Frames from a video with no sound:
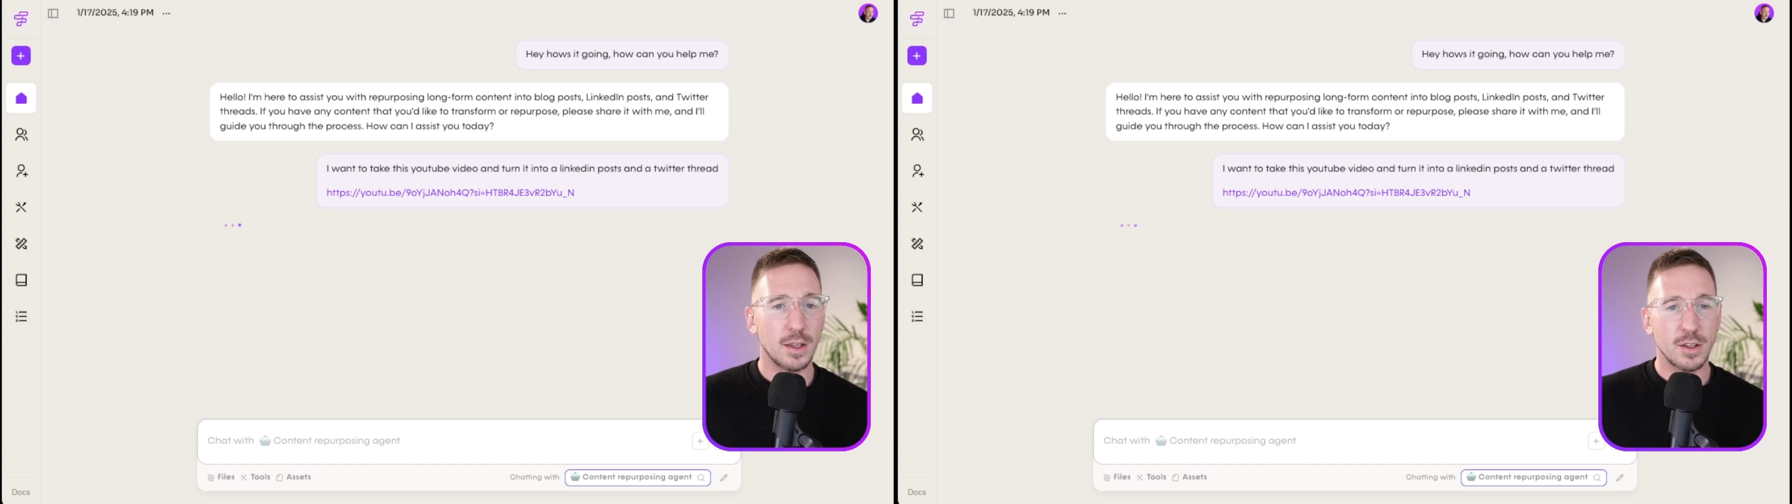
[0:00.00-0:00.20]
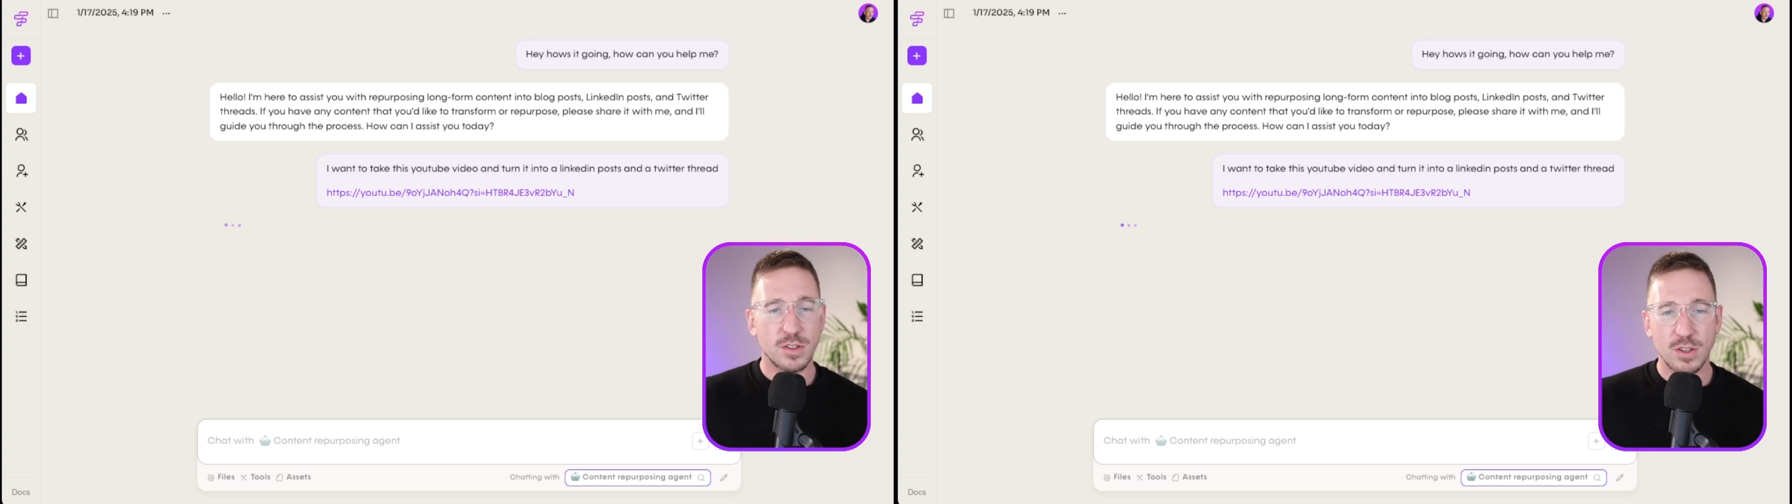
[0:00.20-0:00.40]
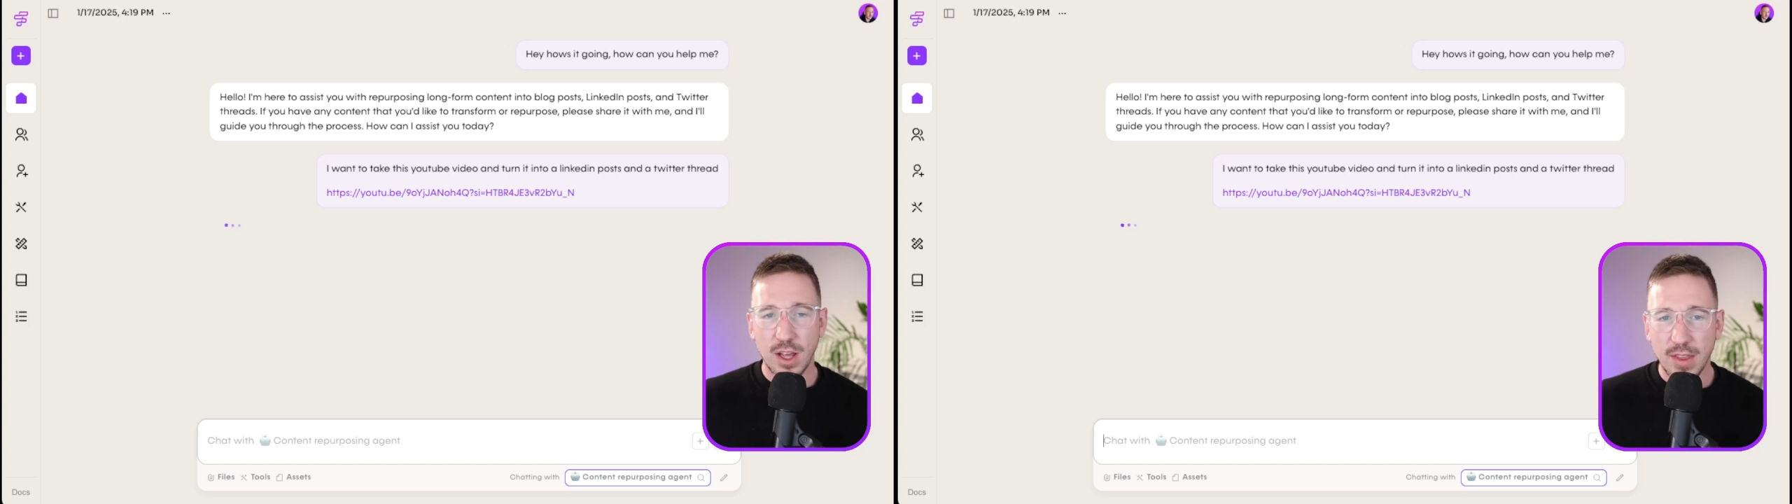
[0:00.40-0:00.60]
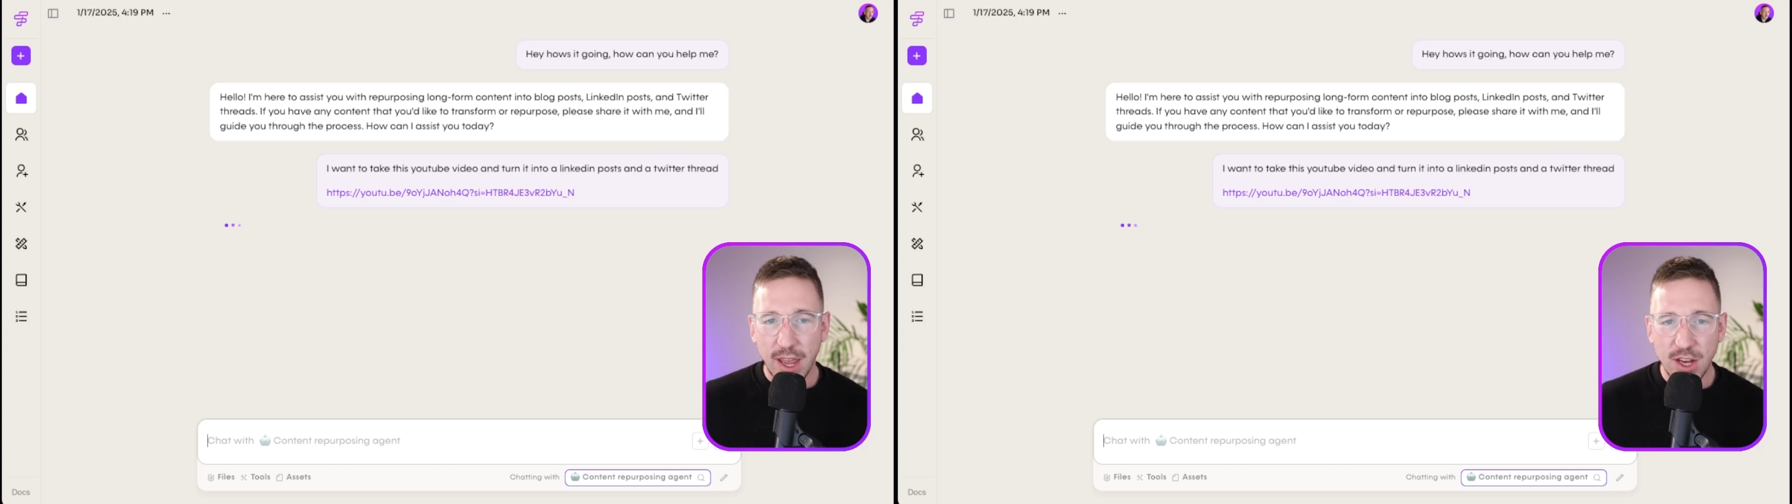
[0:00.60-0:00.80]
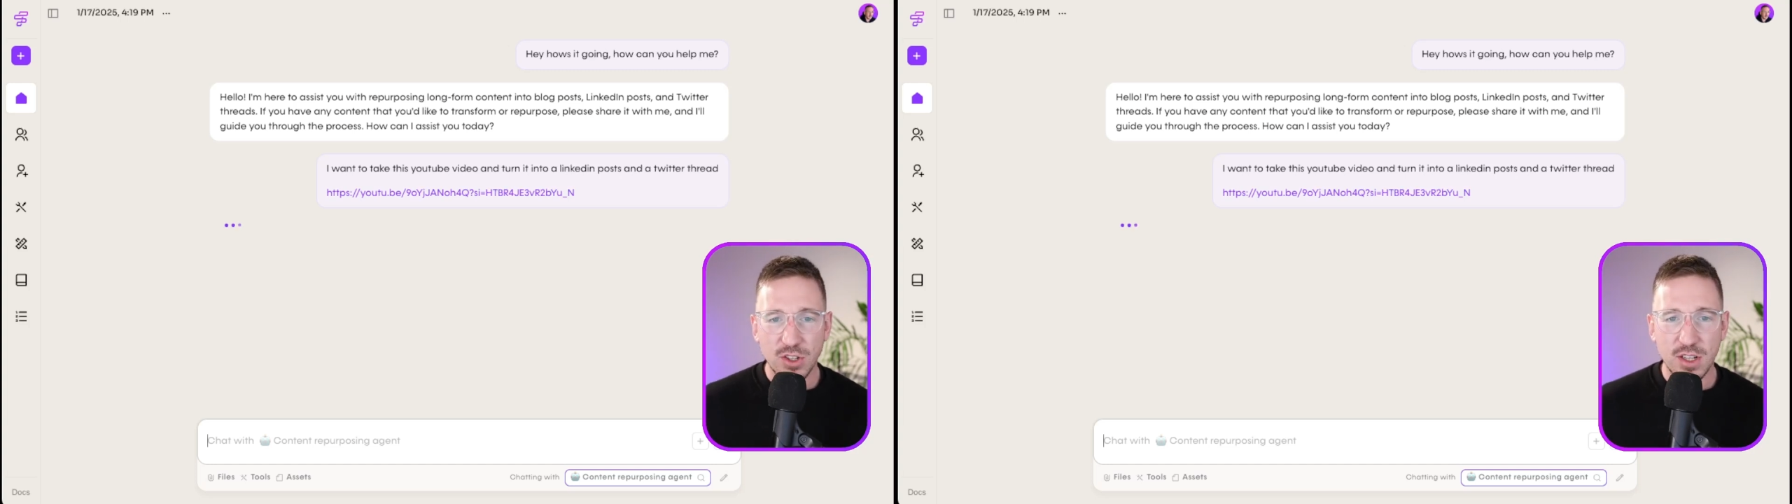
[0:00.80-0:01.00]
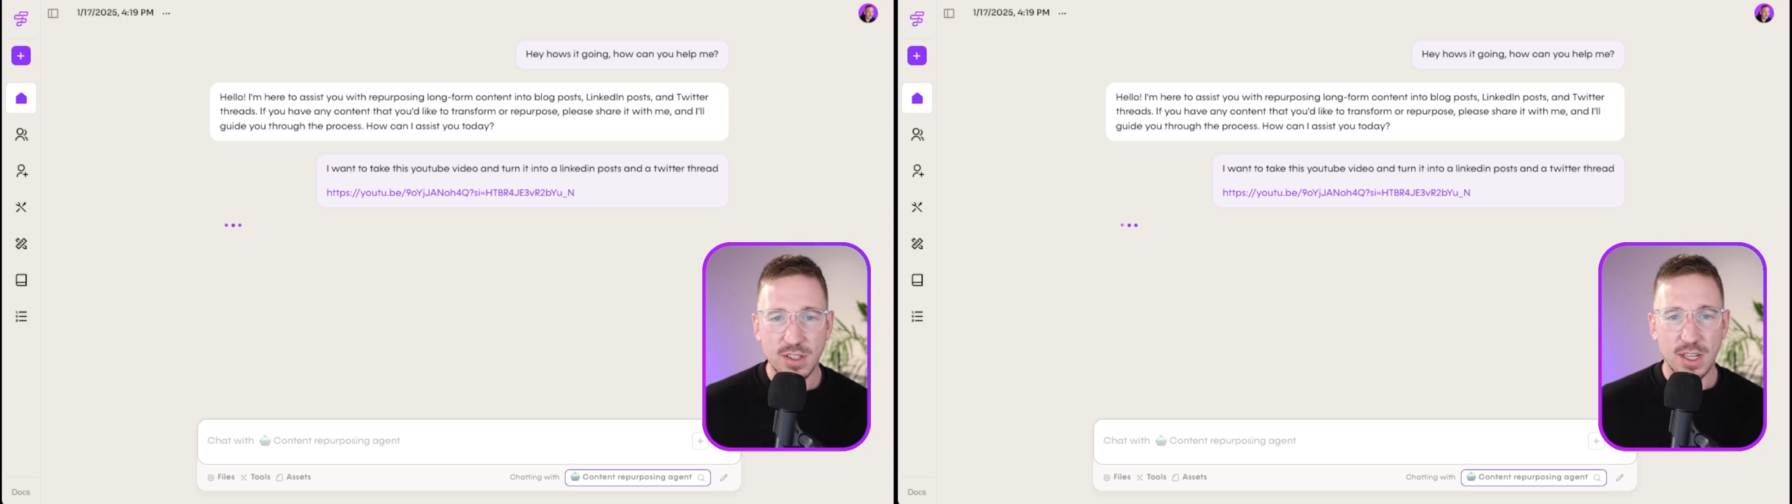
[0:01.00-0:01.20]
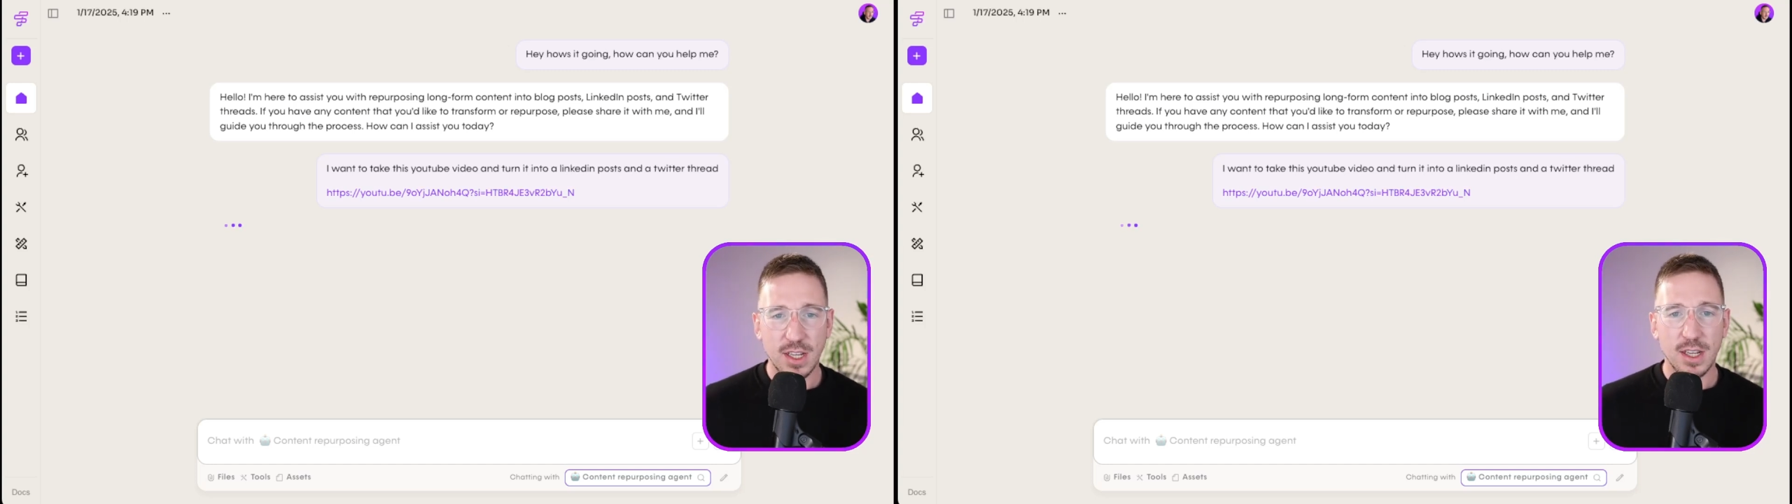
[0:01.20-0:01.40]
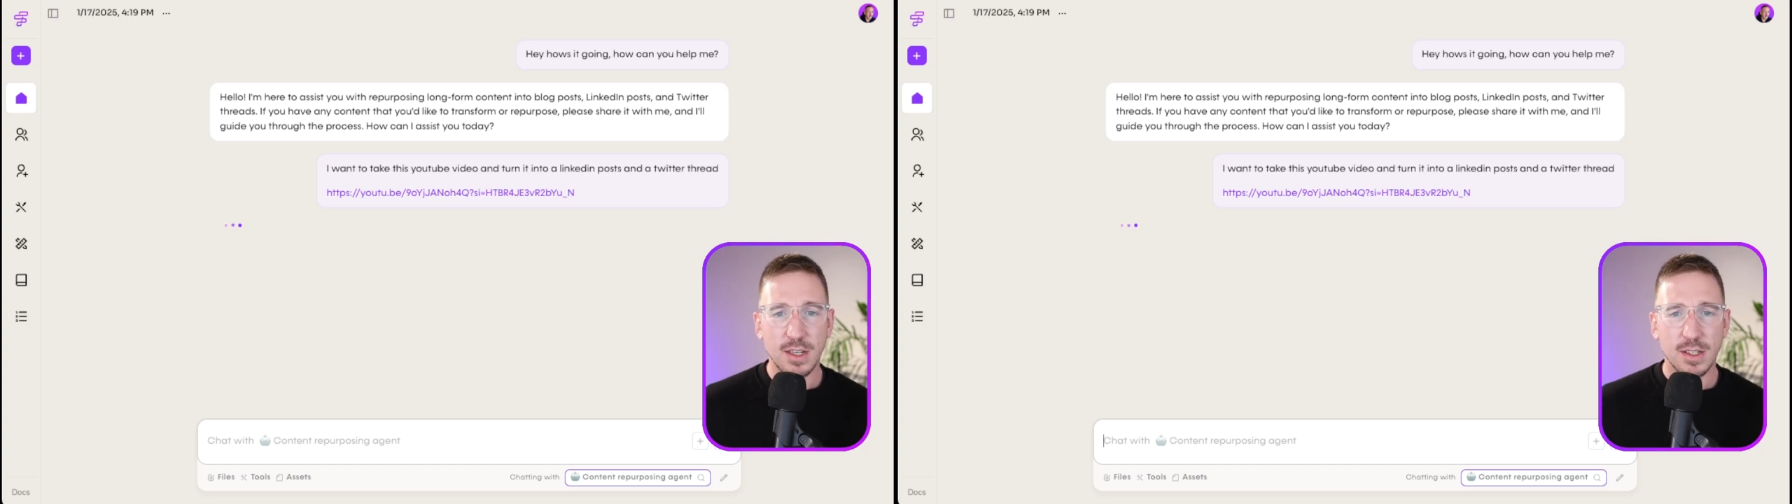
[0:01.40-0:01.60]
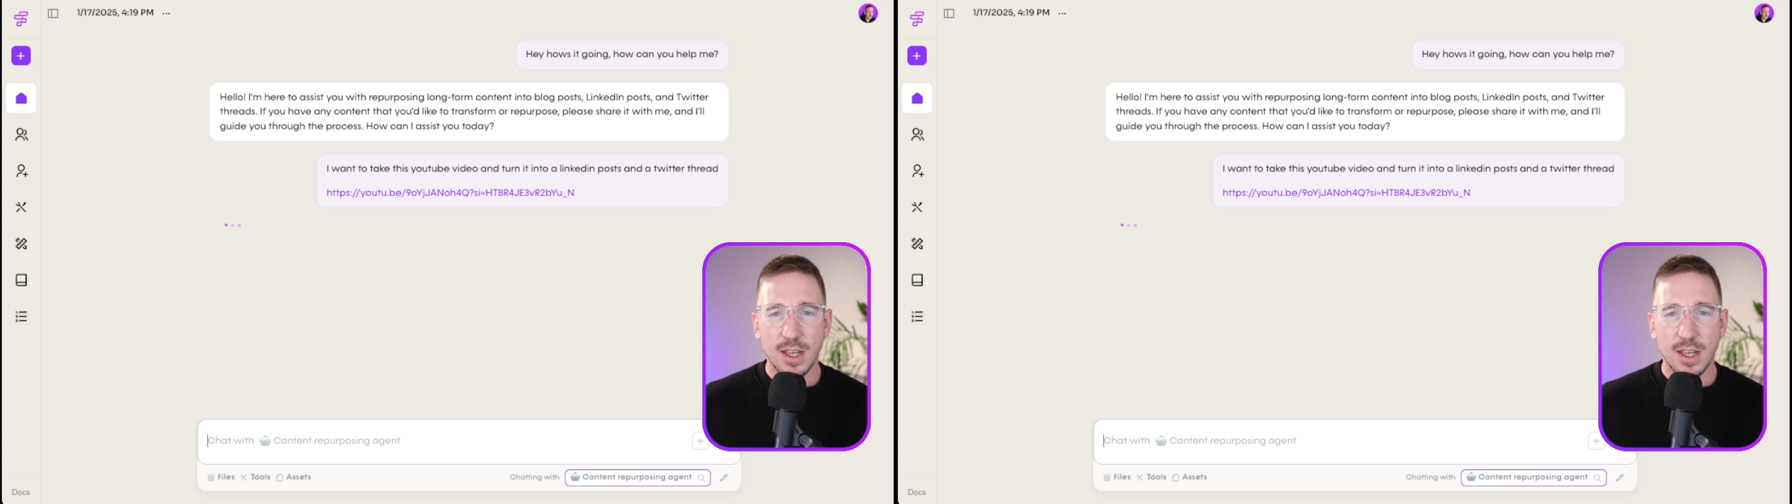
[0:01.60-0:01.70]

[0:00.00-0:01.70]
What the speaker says: So now the agent is thinking,